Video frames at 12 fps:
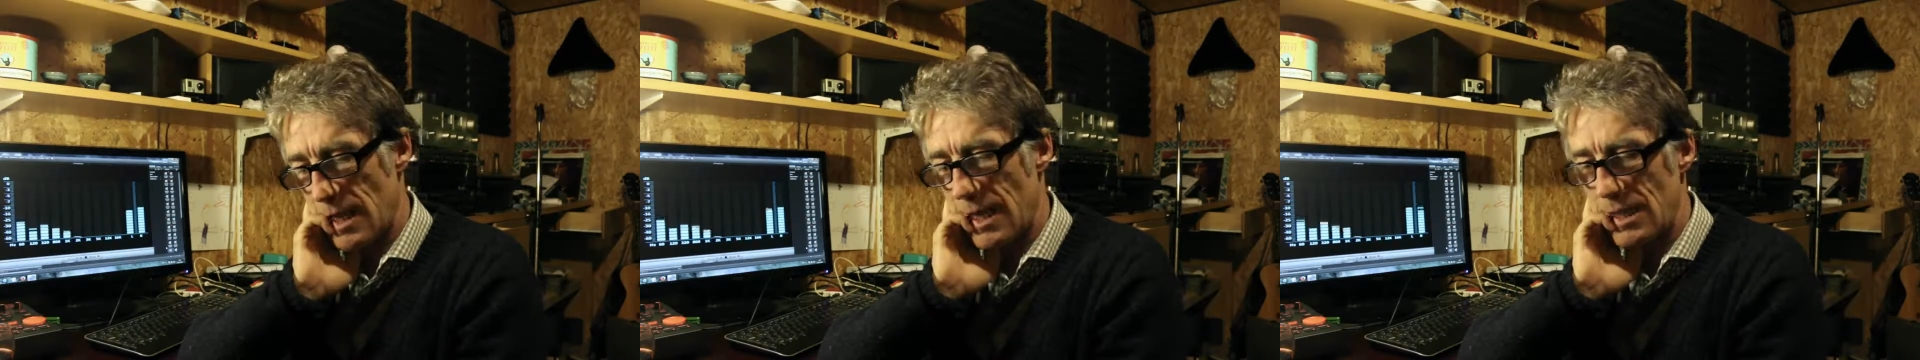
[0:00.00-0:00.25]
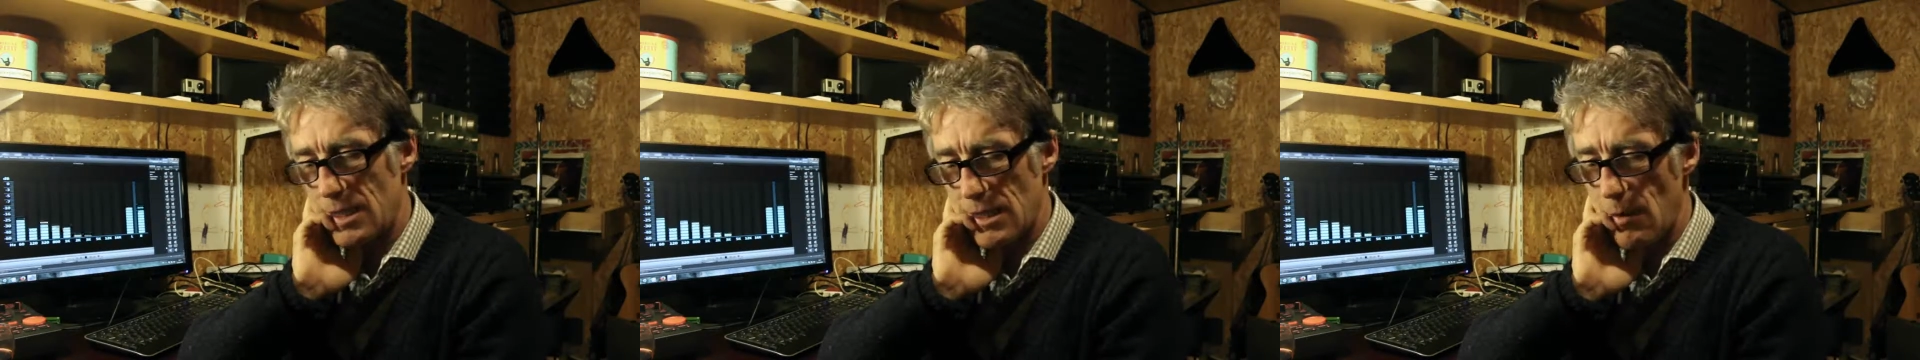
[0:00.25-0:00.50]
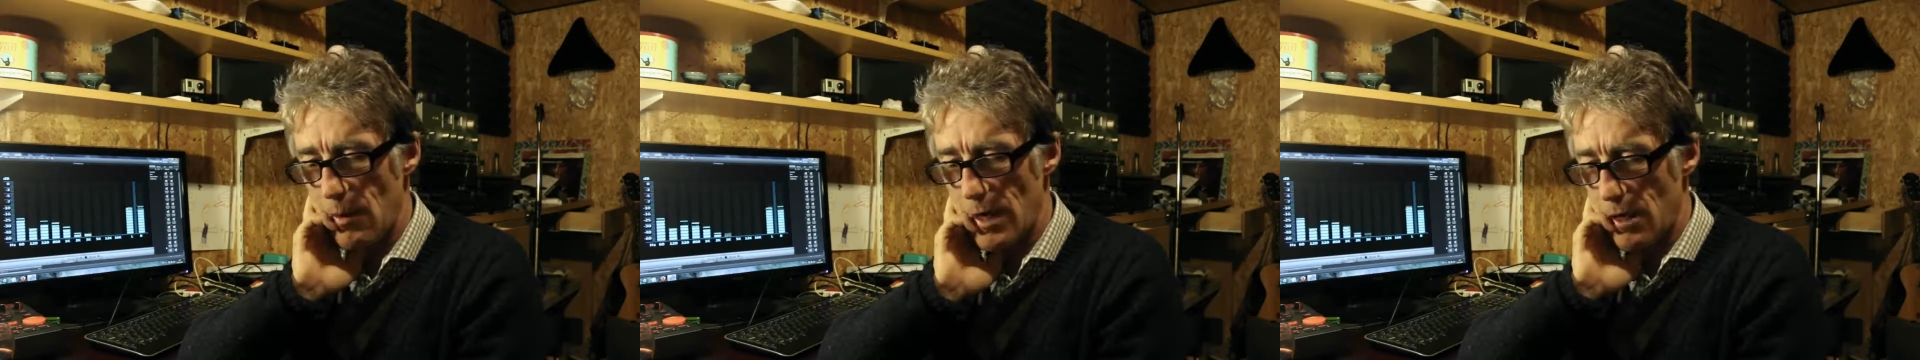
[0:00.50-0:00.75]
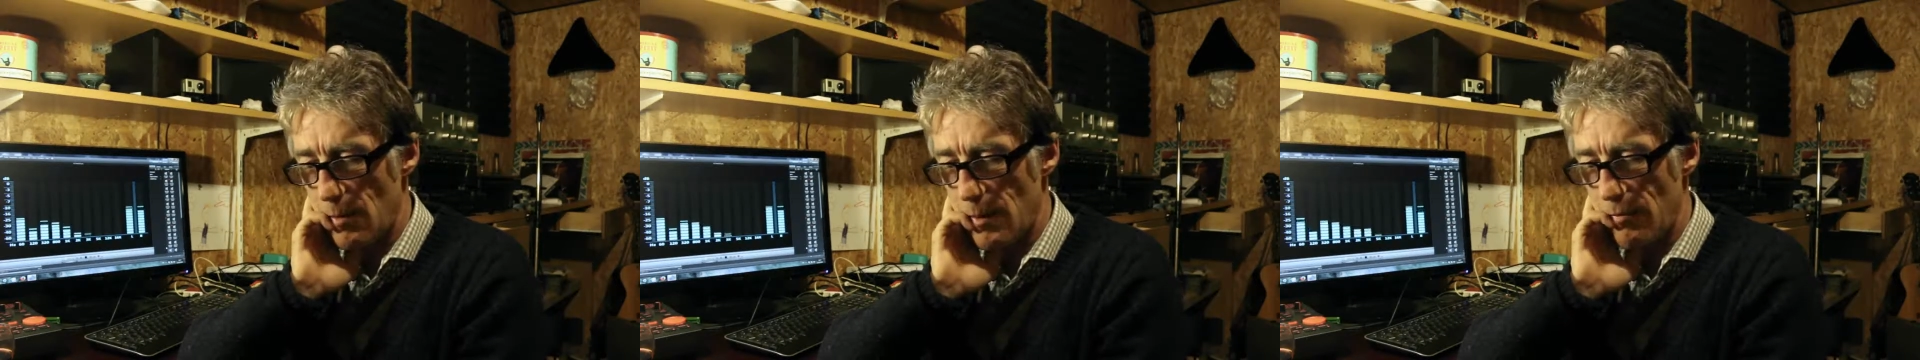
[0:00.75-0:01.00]
I can see where
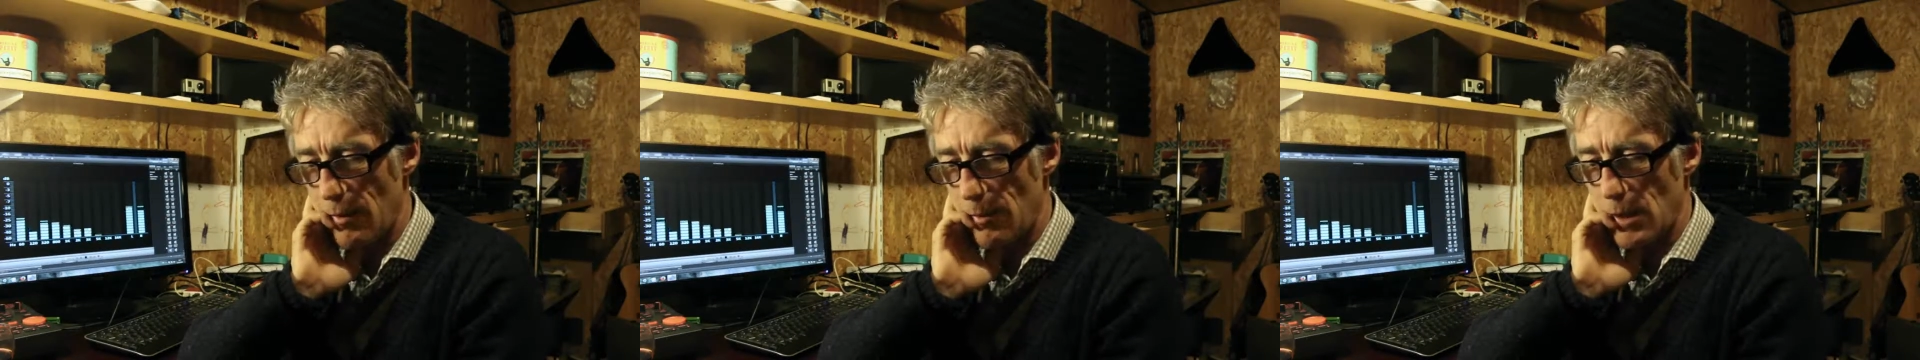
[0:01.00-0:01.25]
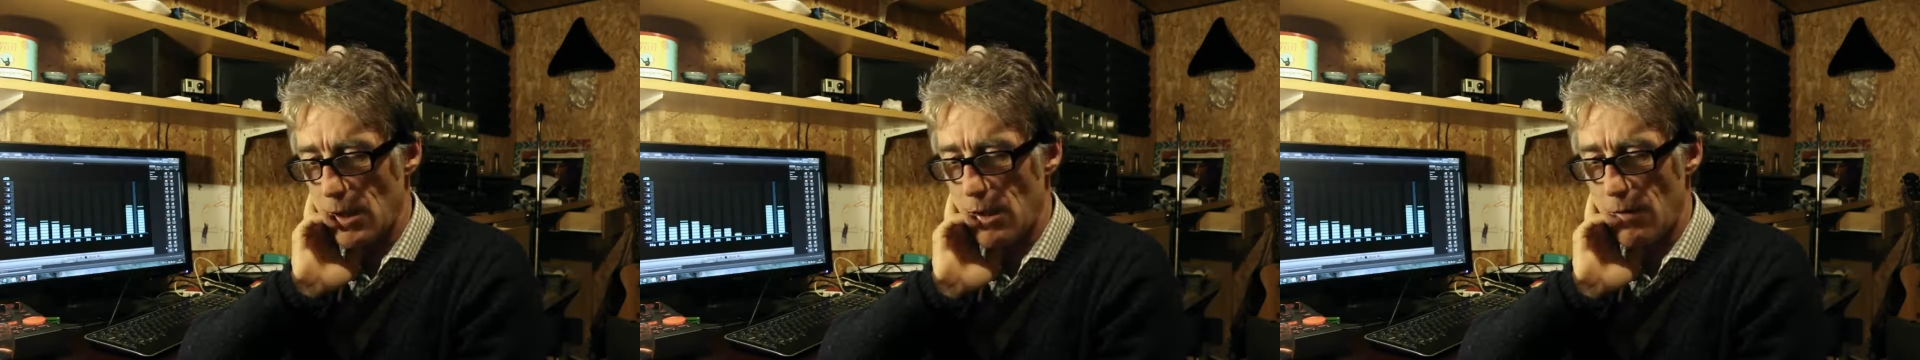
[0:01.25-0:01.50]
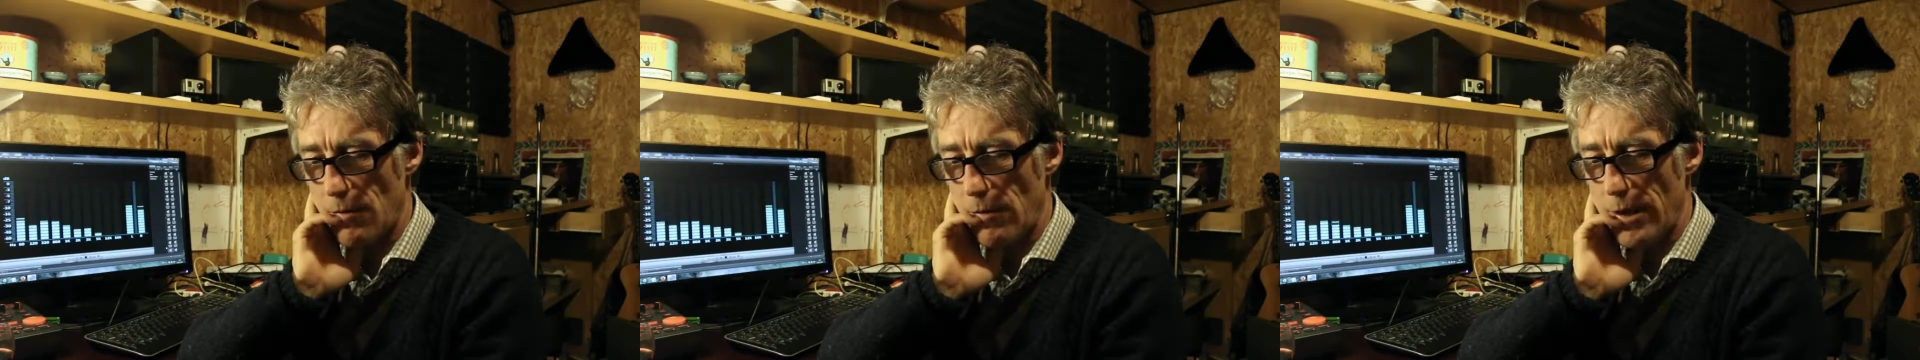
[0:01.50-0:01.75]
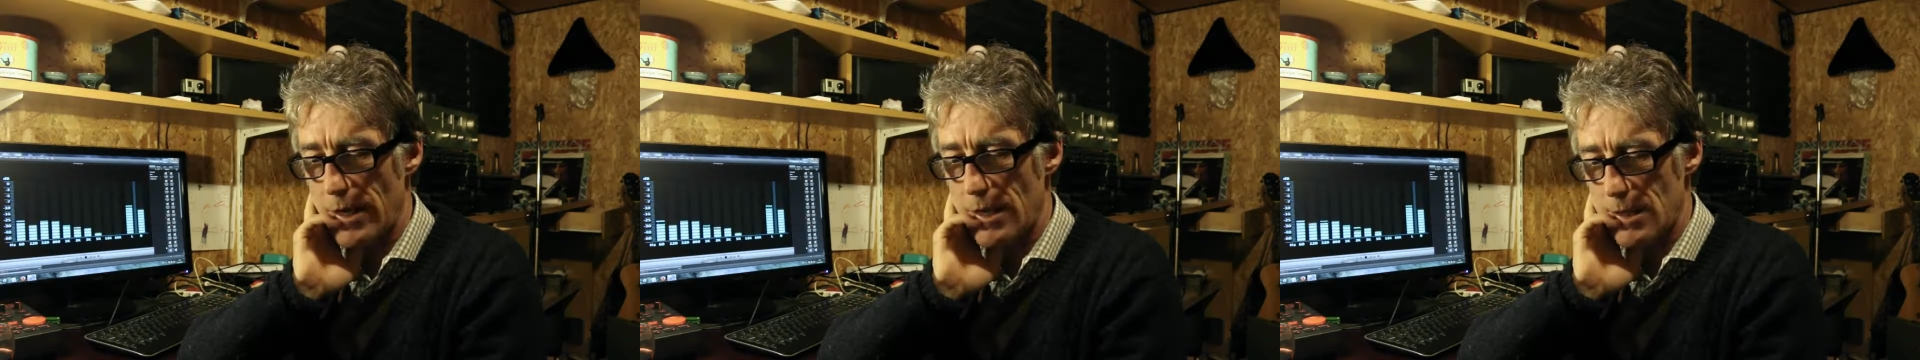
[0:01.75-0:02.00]
you're coming from on a lot of the
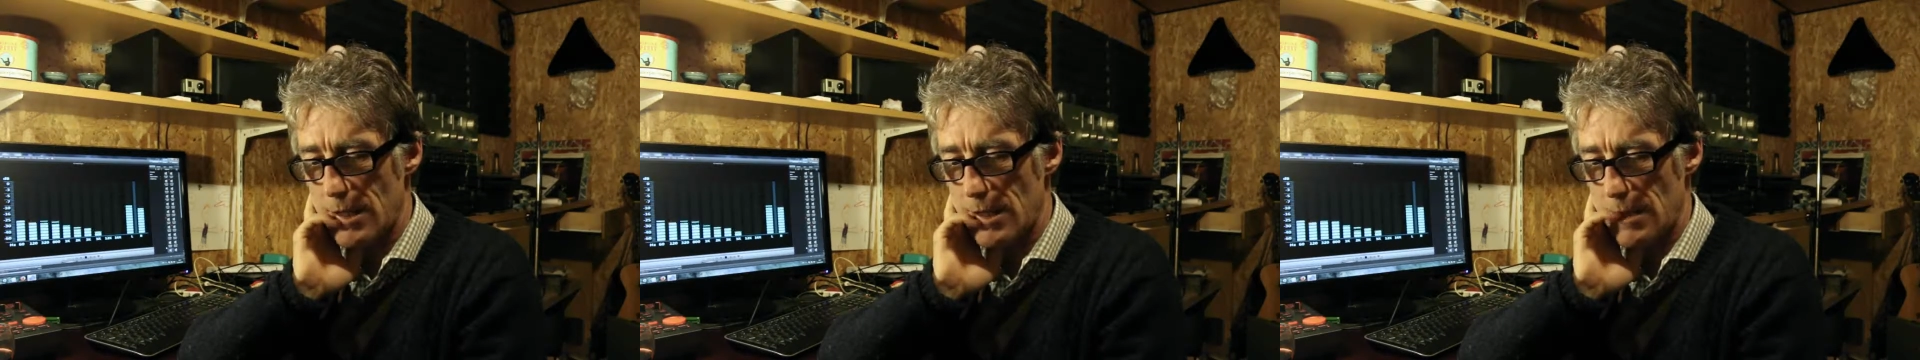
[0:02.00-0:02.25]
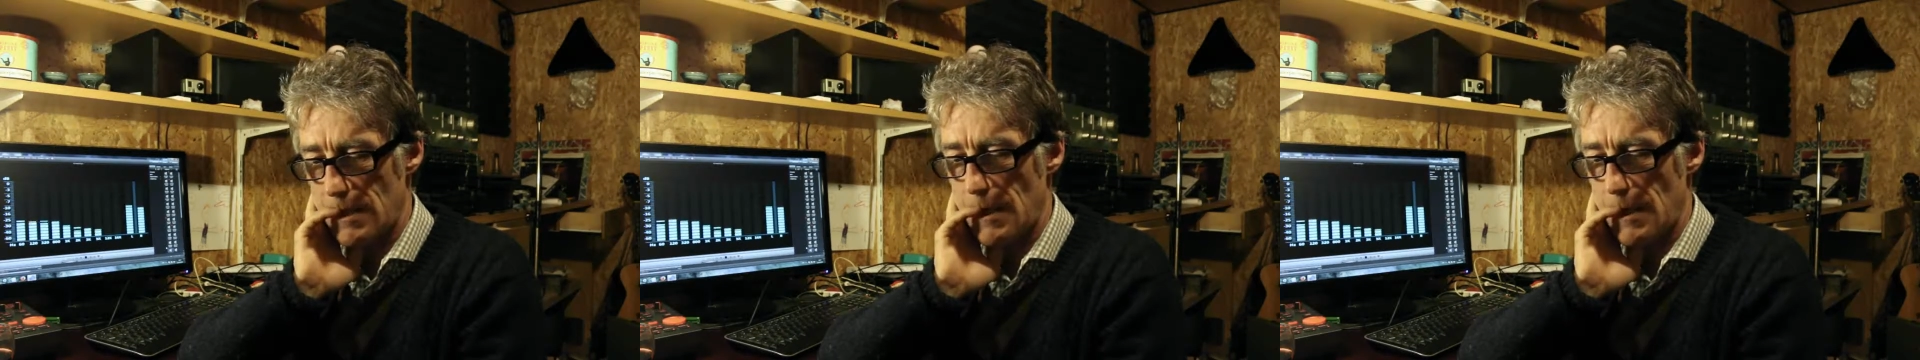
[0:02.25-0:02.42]
things.